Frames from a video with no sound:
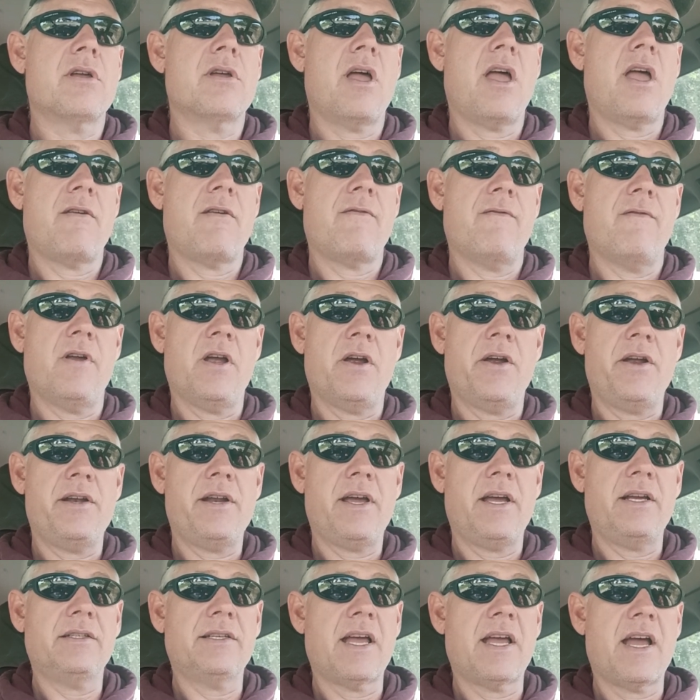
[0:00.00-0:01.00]
a very
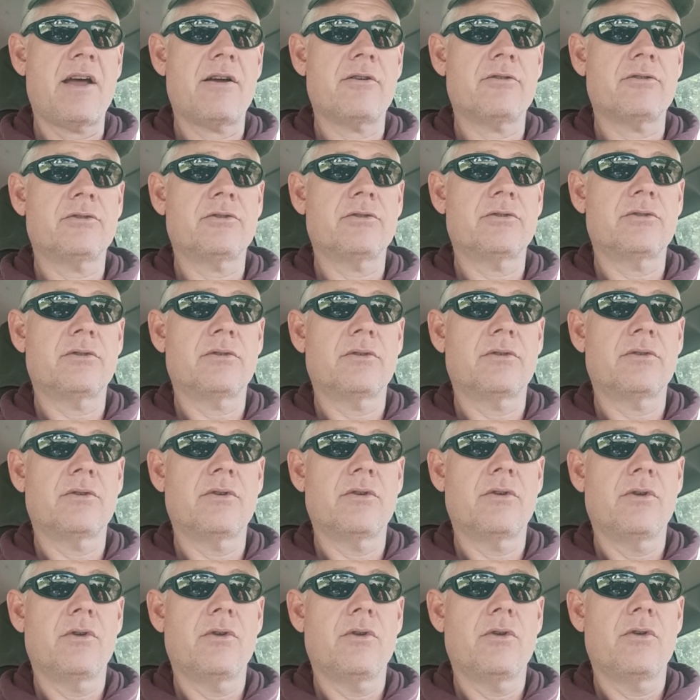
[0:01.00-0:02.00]
nice house
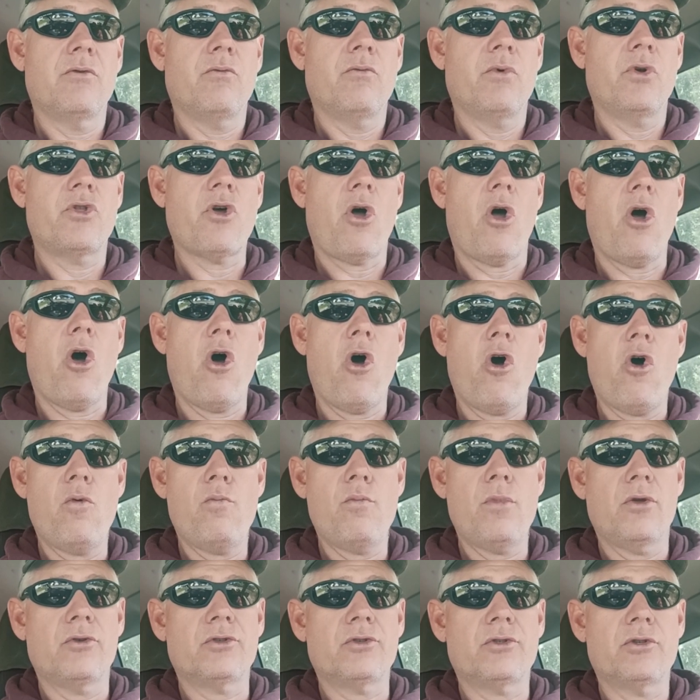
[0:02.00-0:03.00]
with
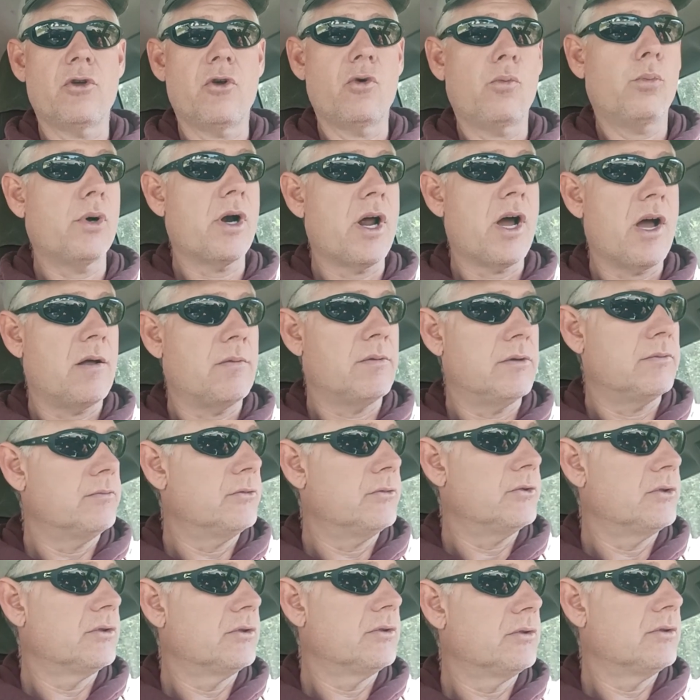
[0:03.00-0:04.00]
almost no
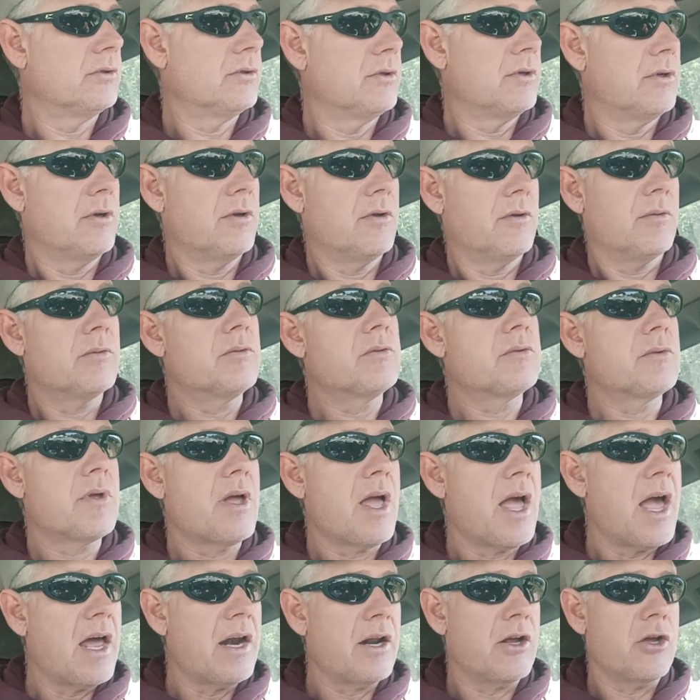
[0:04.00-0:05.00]
problems
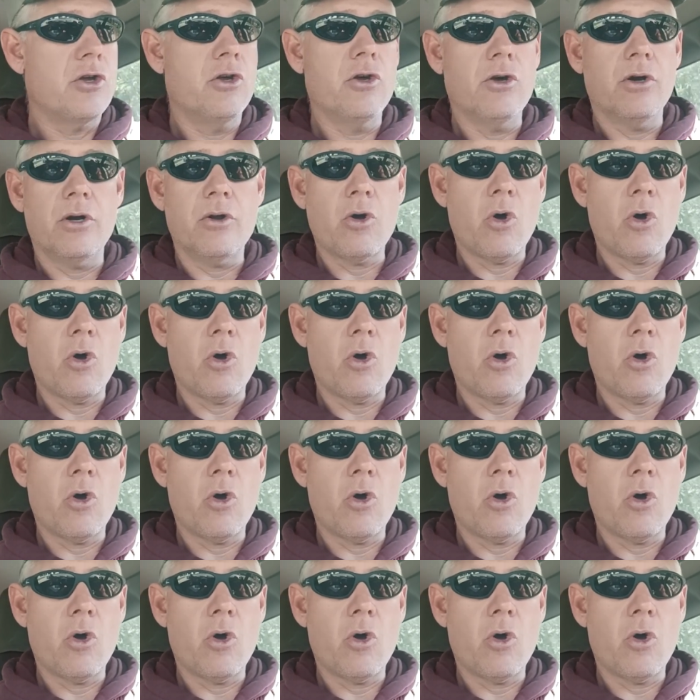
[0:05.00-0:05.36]
had a good